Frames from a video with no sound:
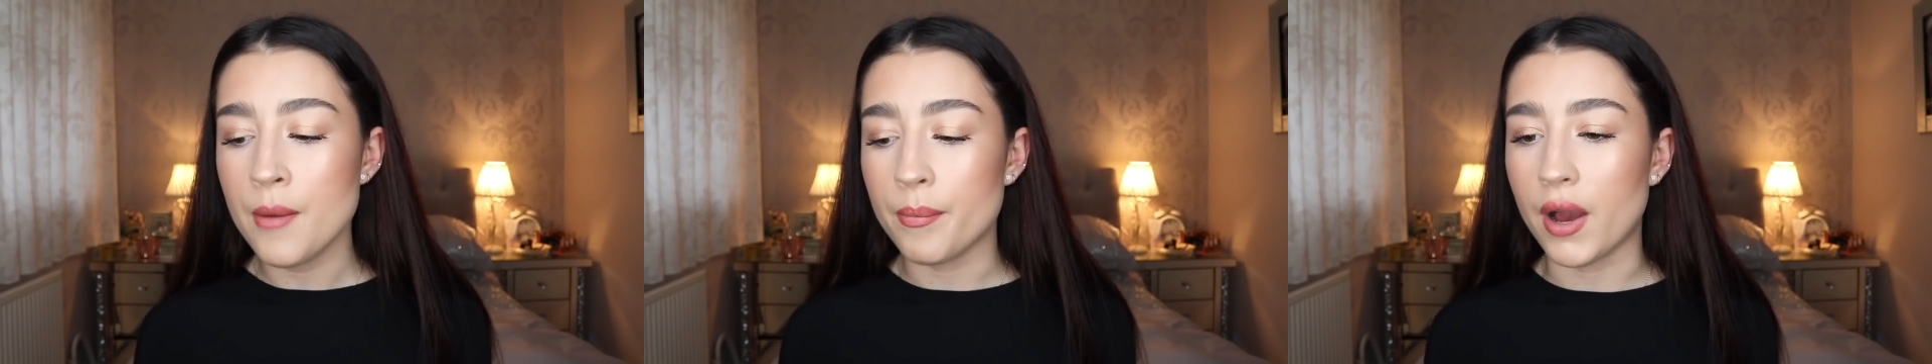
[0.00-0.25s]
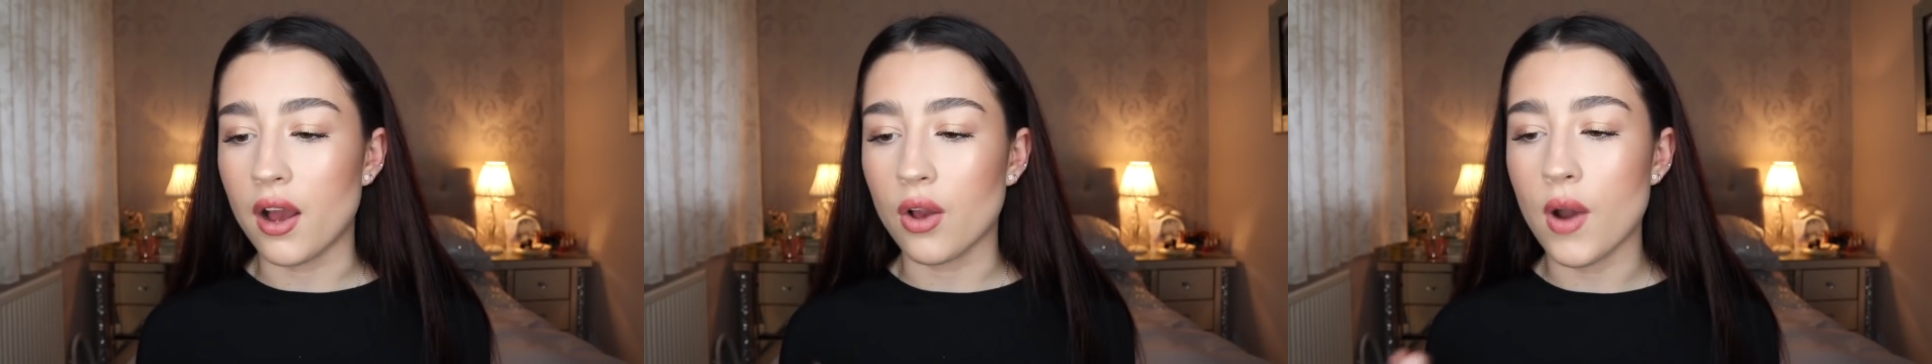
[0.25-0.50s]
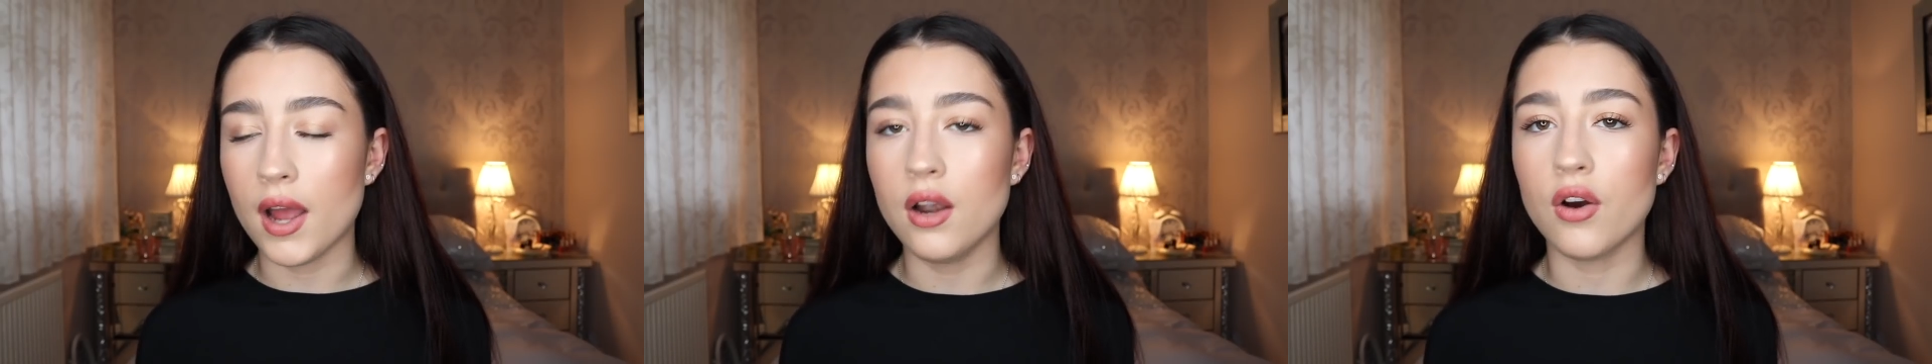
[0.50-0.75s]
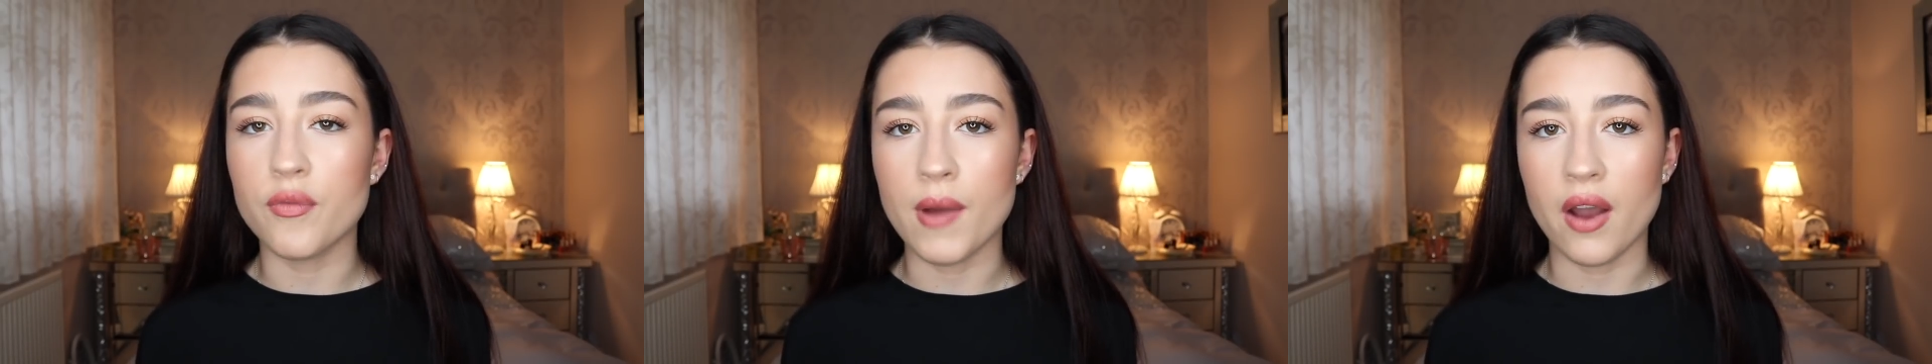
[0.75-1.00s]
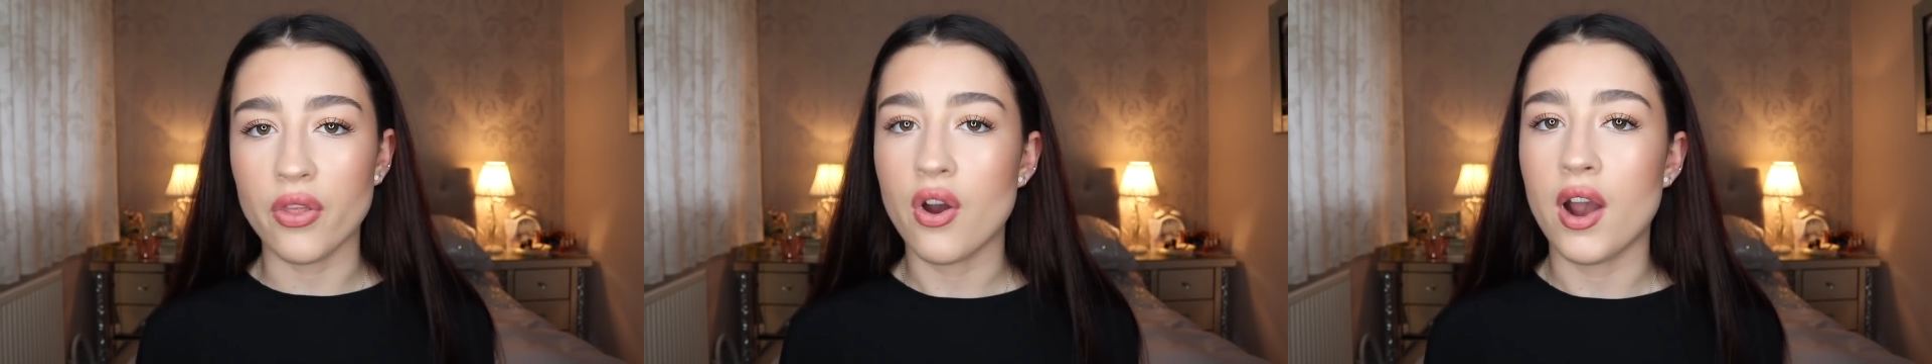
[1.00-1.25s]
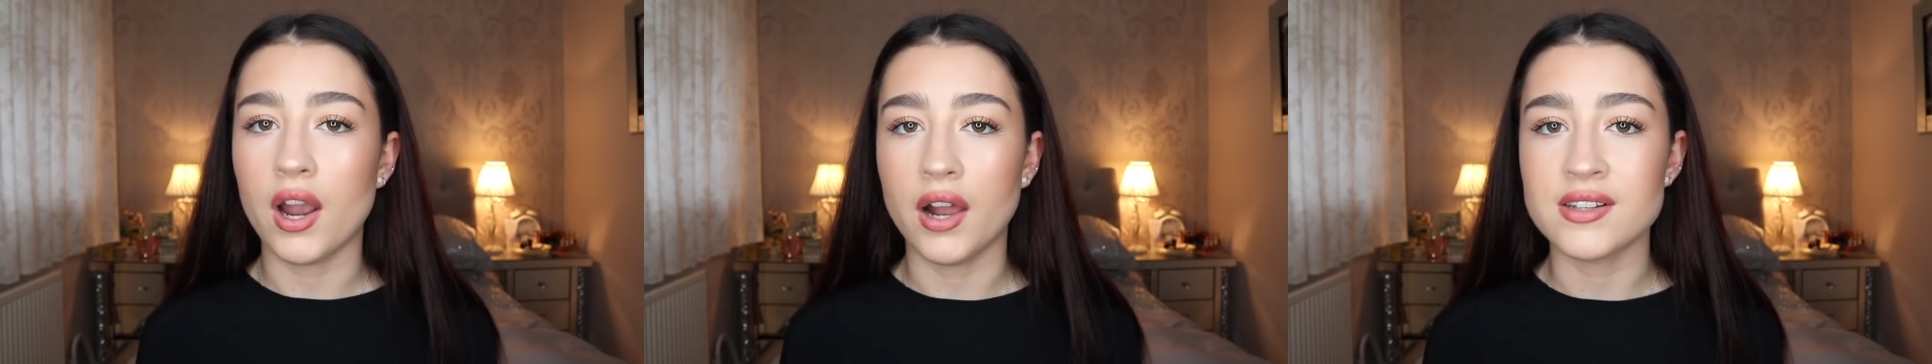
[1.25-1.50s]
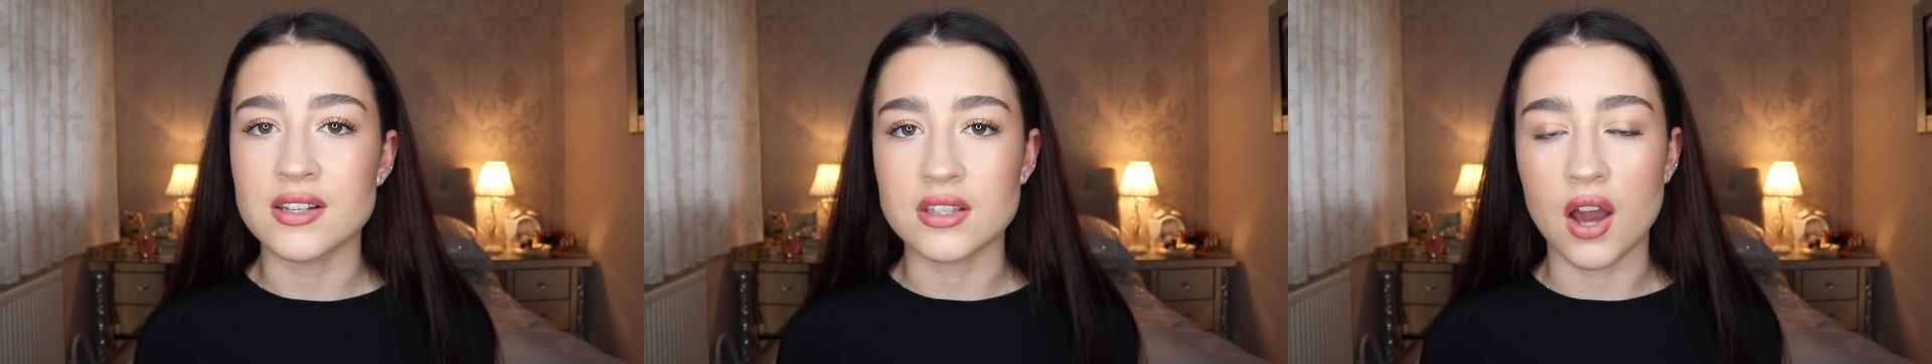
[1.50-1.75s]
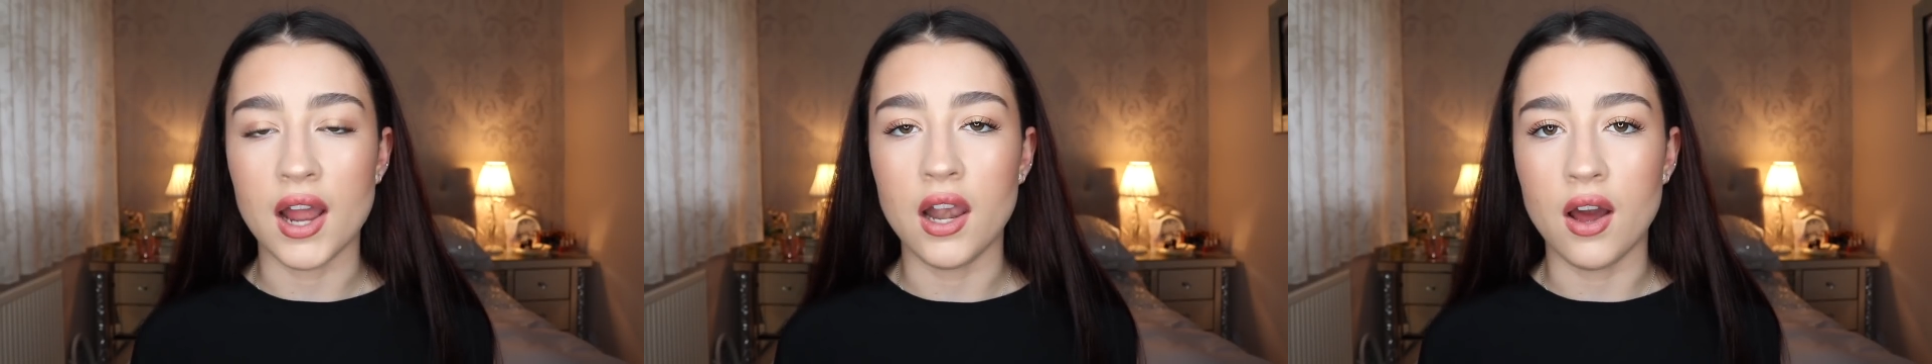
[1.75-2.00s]
But quite a lot of my other highlighters
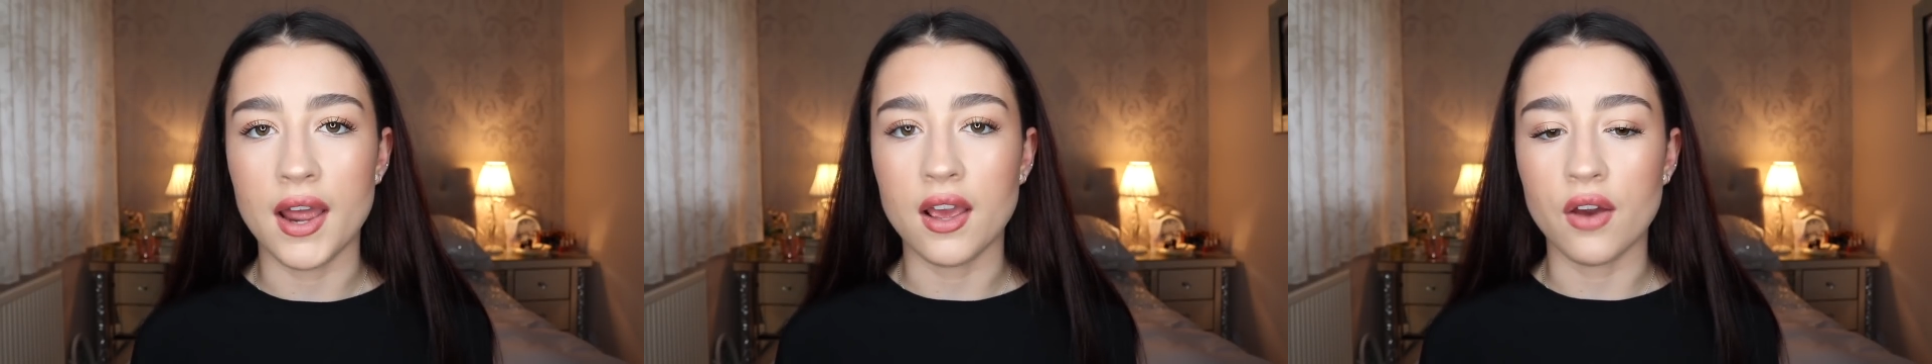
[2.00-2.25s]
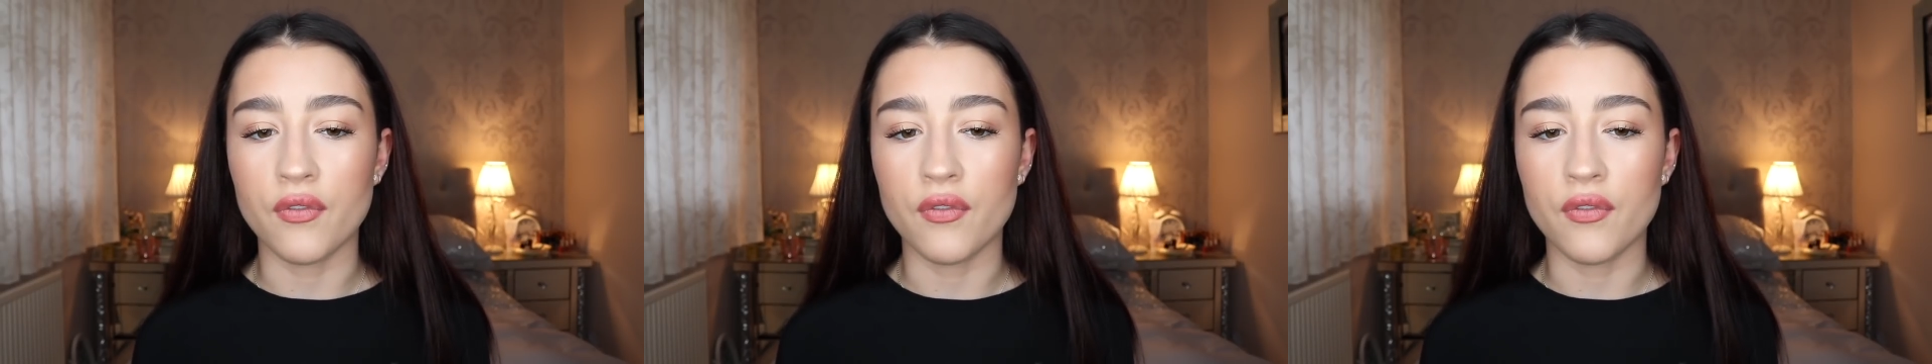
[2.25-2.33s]
that I like